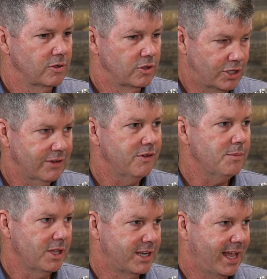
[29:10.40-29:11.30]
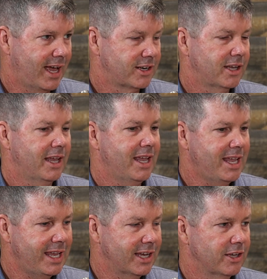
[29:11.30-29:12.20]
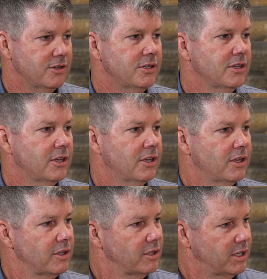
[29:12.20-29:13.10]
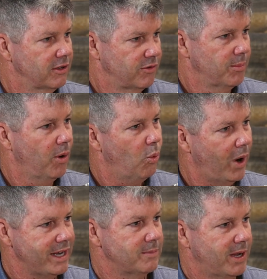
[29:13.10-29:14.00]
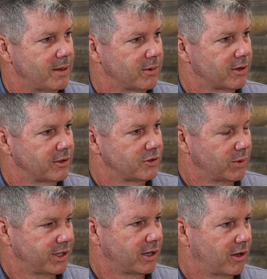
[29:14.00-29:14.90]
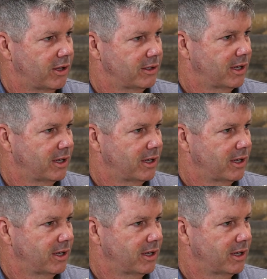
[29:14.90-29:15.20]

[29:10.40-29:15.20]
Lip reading: Give them the data and give them a white paper is what they call it.